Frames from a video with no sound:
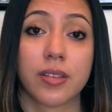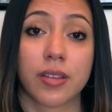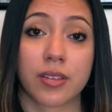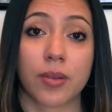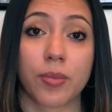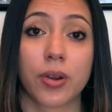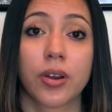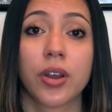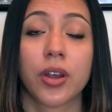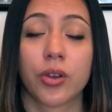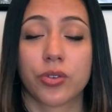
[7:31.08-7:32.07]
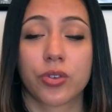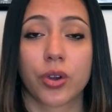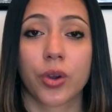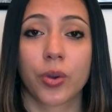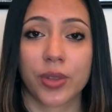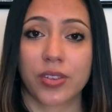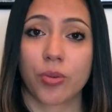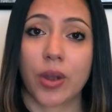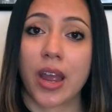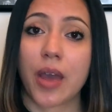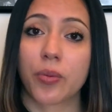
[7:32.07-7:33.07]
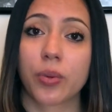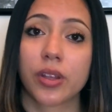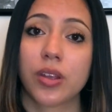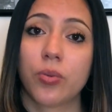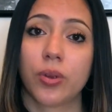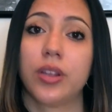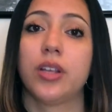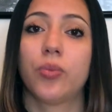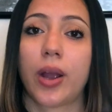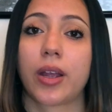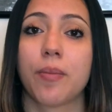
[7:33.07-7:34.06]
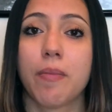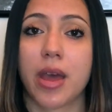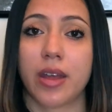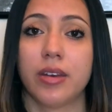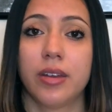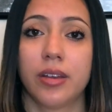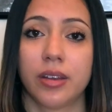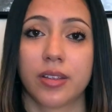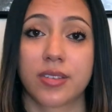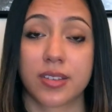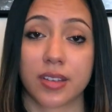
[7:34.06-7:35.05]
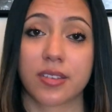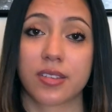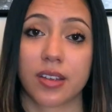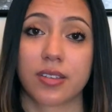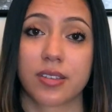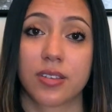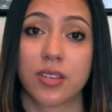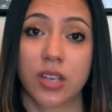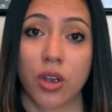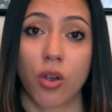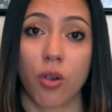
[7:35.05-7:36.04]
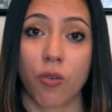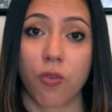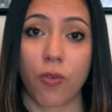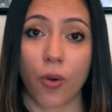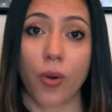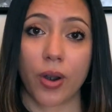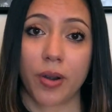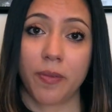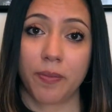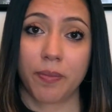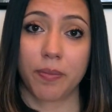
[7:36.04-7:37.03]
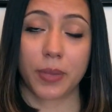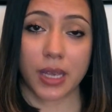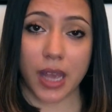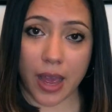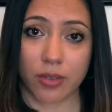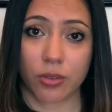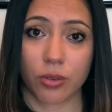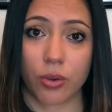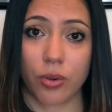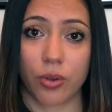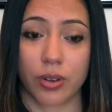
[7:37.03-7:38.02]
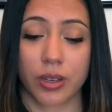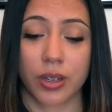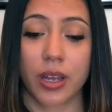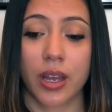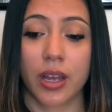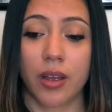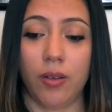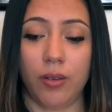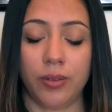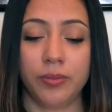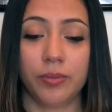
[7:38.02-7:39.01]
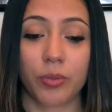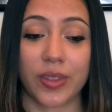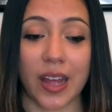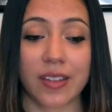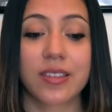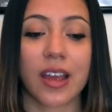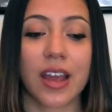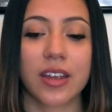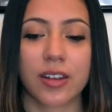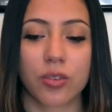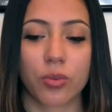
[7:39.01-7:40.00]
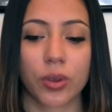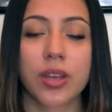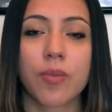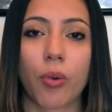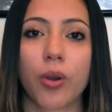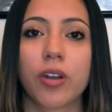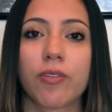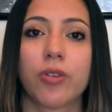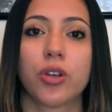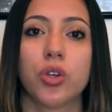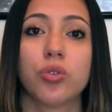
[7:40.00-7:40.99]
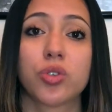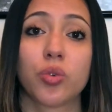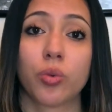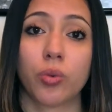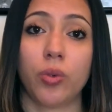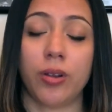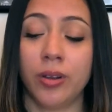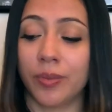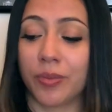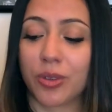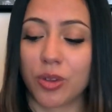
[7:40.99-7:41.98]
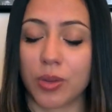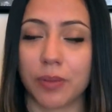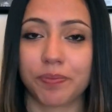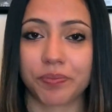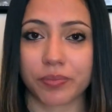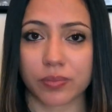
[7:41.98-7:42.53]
the summer. So that's why I really, really recommend statistics for P A school. With that saying, it's really important for you to, excuse me,